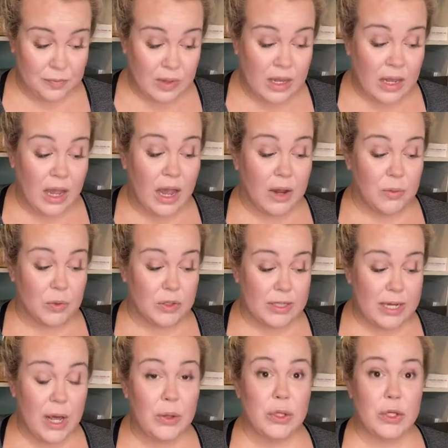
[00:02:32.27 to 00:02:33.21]
I will
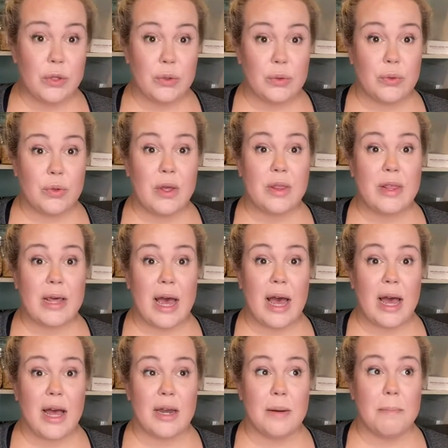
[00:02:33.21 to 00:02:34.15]
tell you
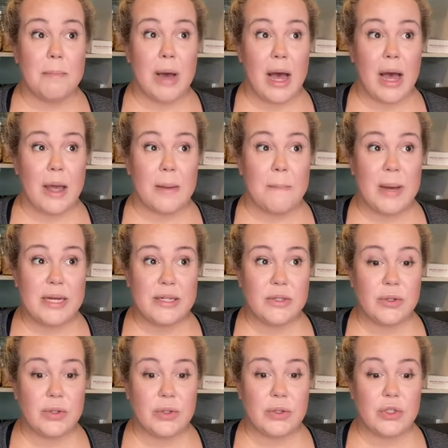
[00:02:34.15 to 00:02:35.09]
that my
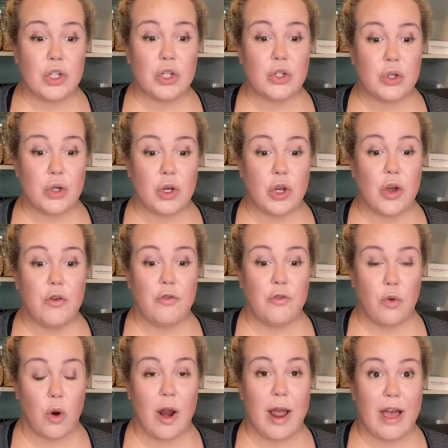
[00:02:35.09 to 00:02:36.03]
bezels took
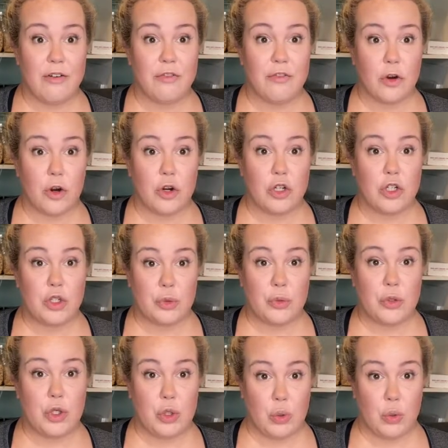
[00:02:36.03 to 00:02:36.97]
forever to
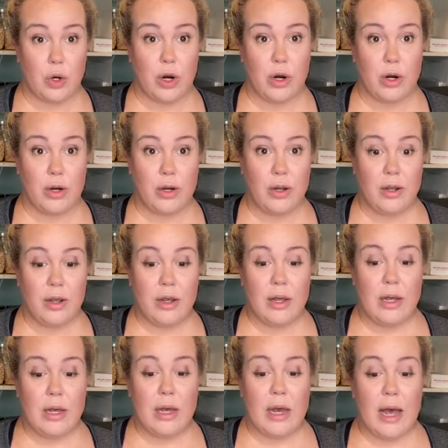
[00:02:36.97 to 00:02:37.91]
cure.
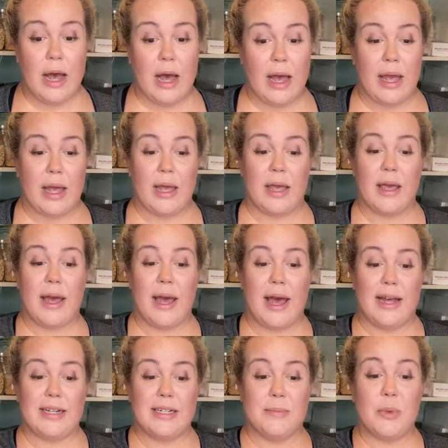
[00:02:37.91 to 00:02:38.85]
I
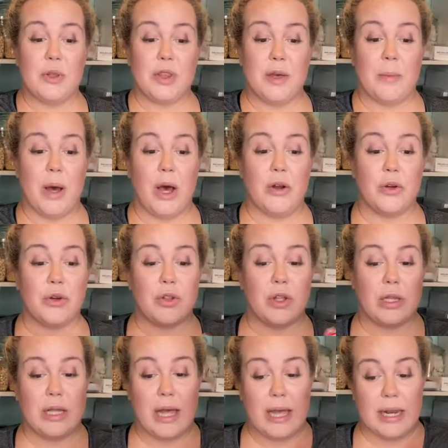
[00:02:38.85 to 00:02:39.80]
had to put them under the
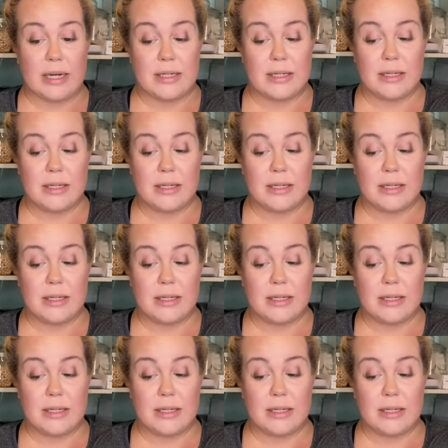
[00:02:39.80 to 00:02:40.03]
light